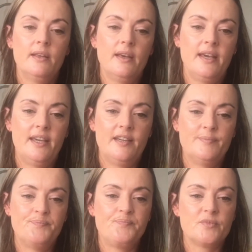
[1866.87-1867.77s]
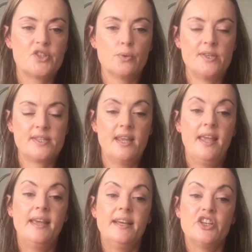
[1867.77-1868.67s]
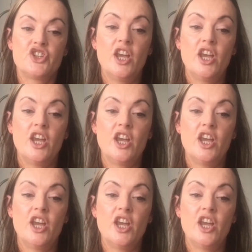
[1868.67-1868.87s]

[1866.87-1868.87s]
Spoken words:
So it's she